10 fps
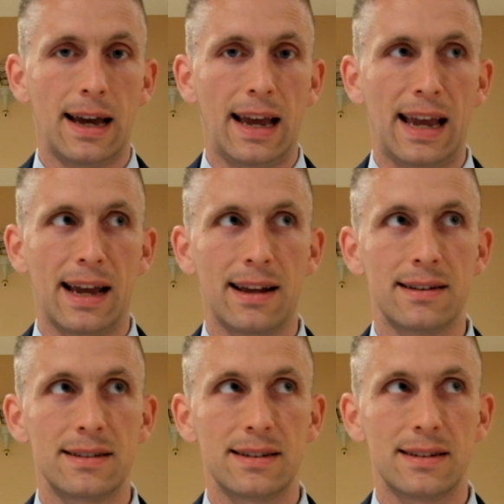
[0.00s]

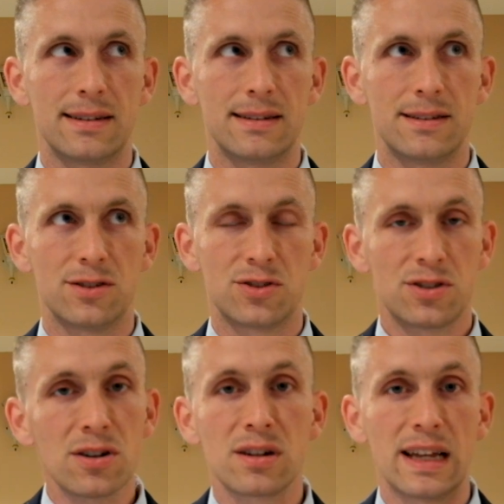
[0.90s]
and
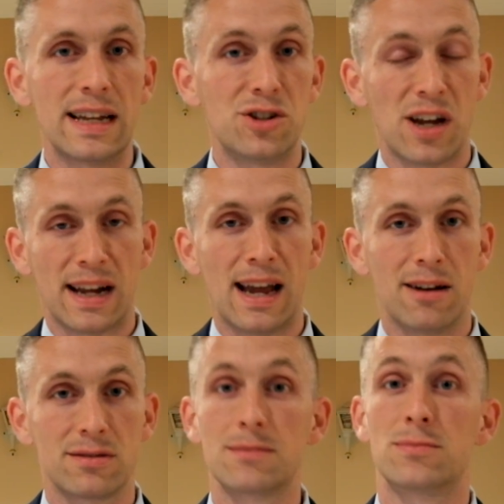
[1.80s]
certainly check
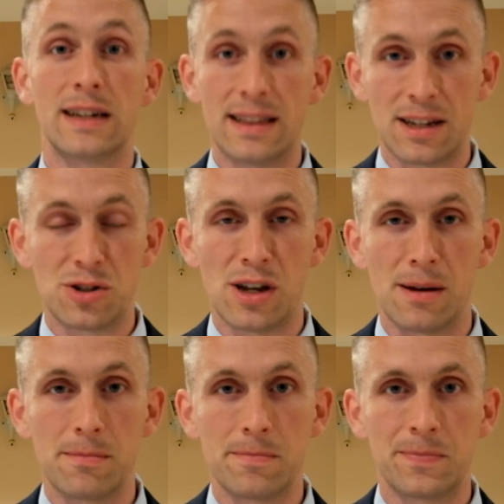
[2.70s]
out the Breathing Gym